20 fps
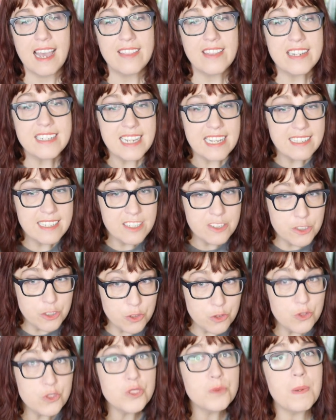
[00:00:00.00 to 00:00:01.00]
And then data is
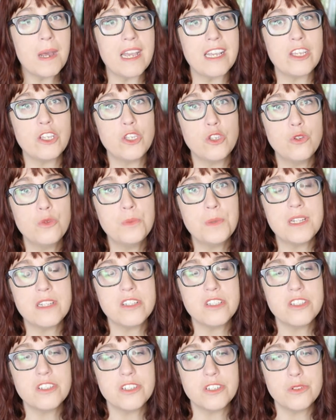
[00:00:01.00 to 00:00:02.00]
used by
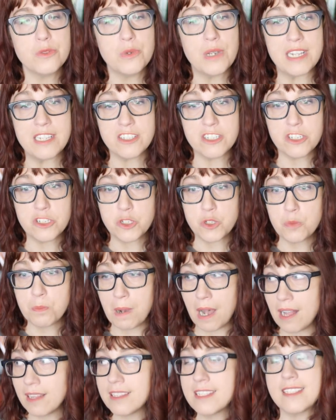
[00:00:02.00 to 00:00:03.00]
humans to institute
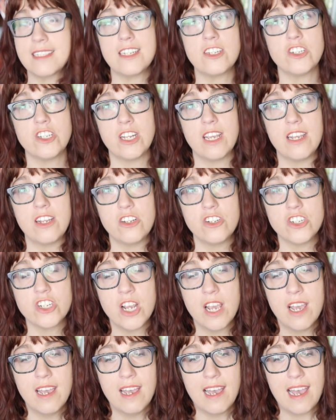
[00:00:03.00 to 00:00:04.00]
policy change.
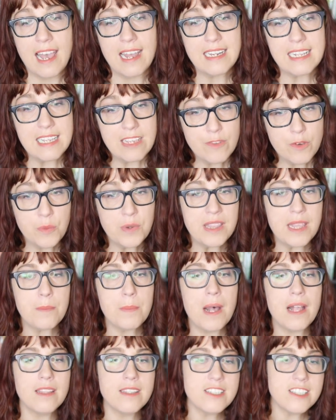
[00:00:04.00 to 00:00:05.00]
And even when that
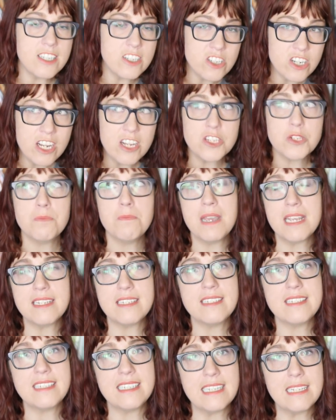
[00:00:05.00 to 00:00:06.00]
policy change may
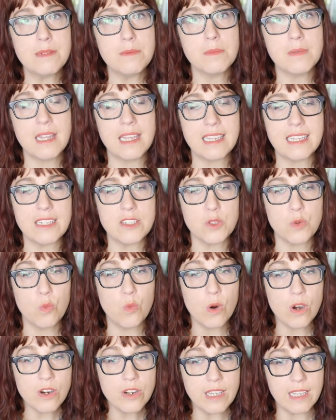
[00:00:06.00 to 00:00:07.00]
seem like it's
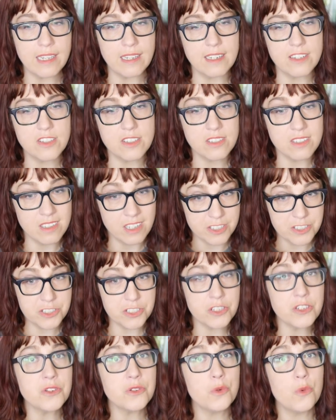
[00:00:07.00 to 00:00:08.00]
working in a
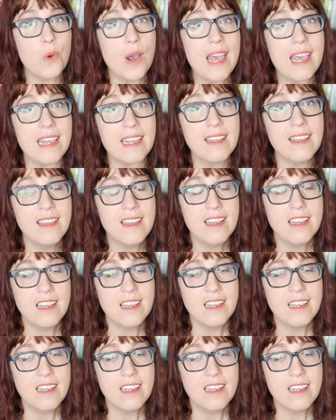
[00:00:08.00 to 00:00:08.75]
certain way,